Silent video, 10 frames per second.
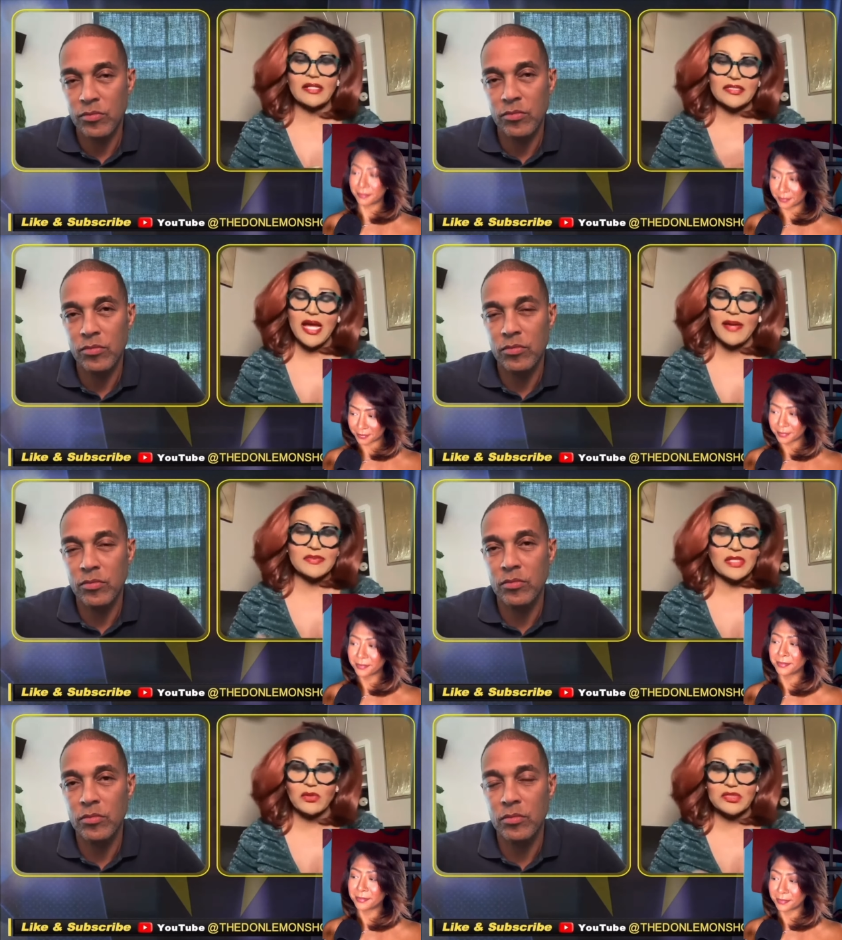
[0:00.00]
Speaker 1: times,
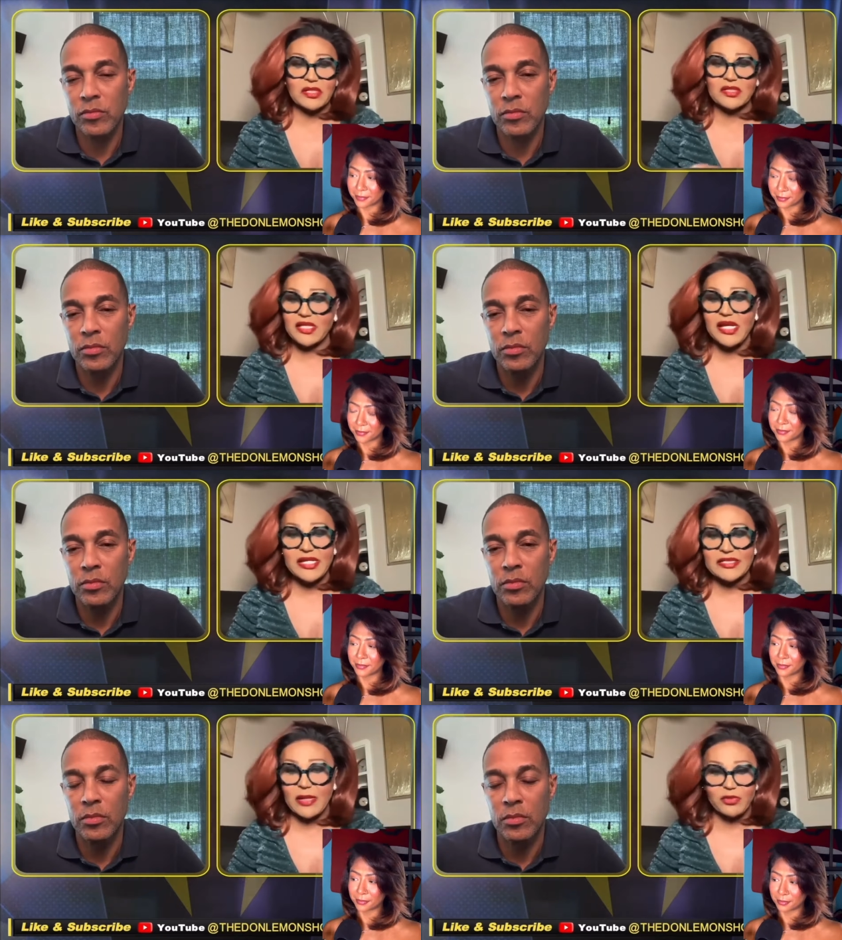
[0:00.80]
those are the things
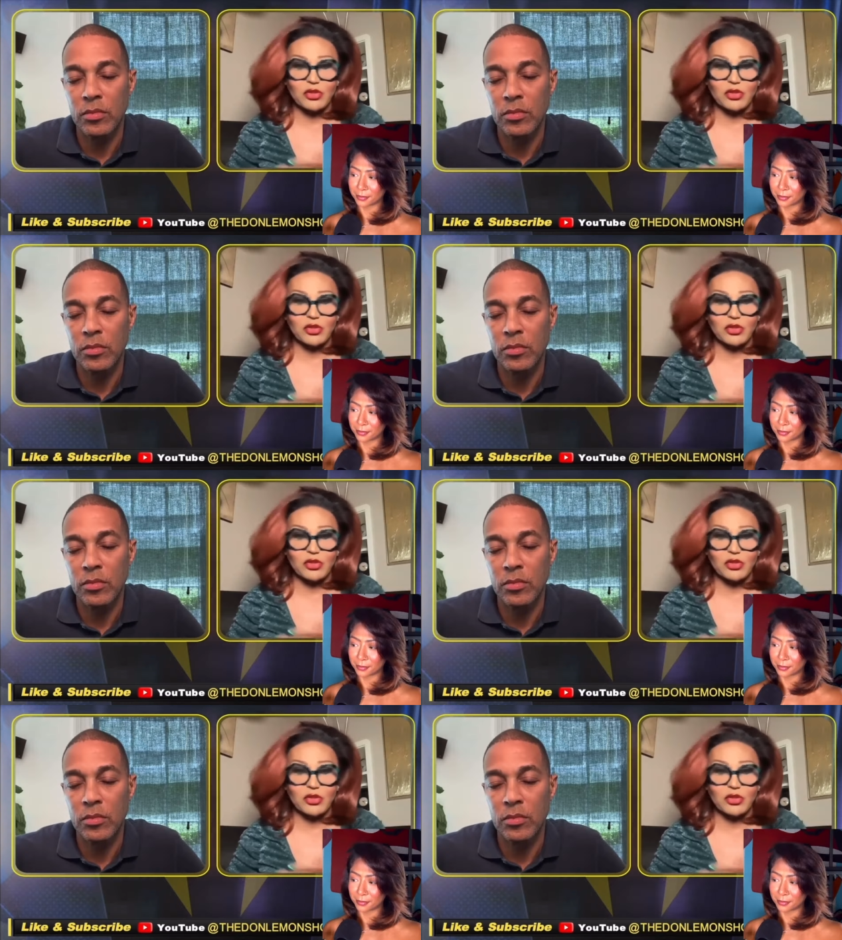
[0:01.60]
that you know.